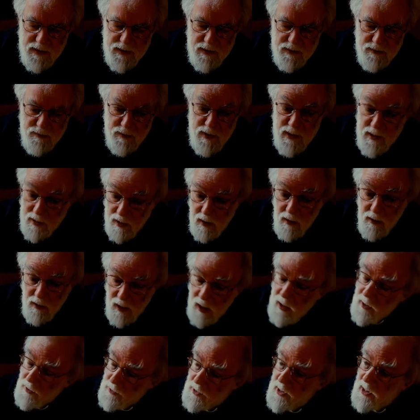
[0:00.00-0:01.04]
Reading
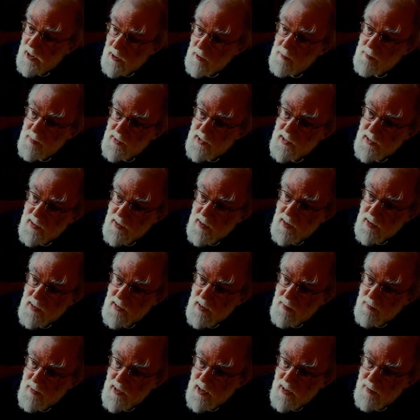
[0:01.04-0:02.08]
aloud helps
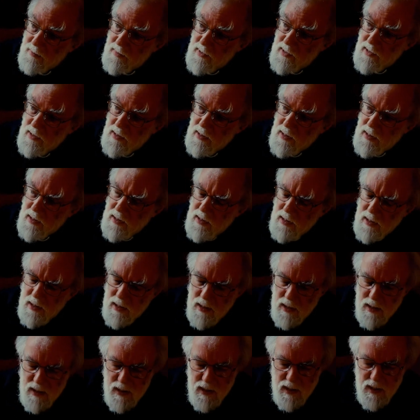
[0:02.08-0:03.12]
sometimes.
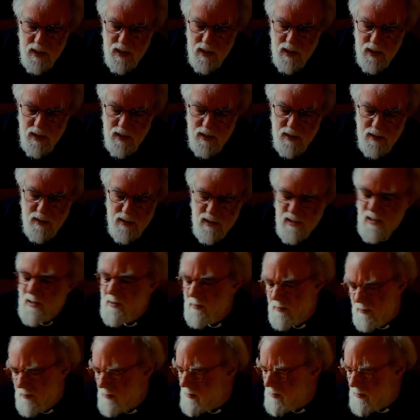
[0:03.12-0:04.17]

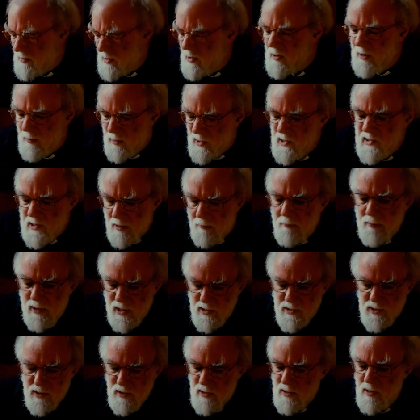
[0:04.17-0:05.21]
Certainly with some
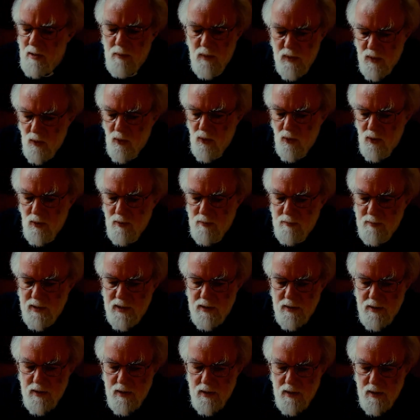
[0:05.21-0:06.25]
passages, not with all,
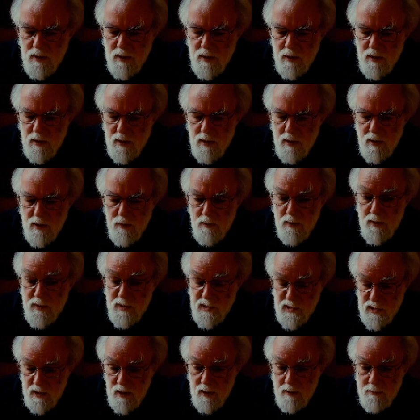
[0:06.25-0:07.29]
but with the
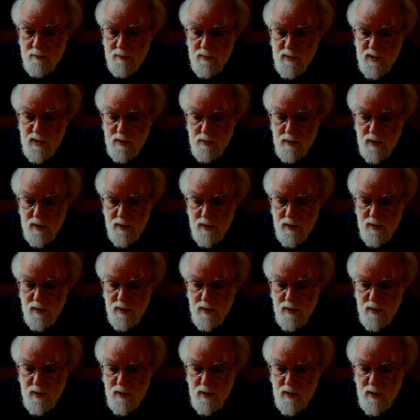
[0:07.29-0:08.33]
Psalms,
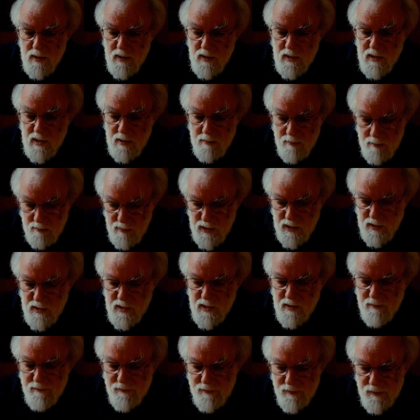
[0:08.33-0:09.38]
with some
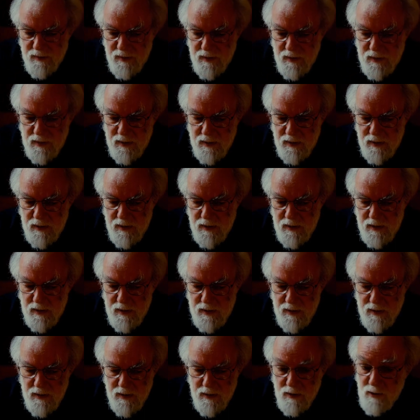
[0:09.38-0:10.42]
bits of
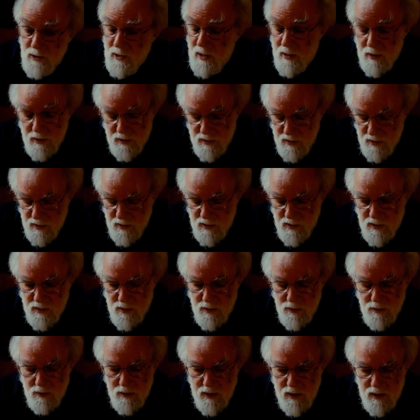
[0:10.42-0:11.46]
the Genesis
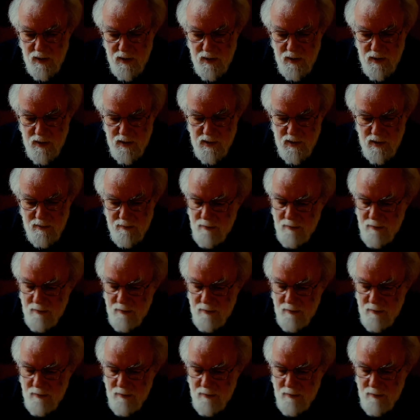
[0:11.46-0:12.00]
story, some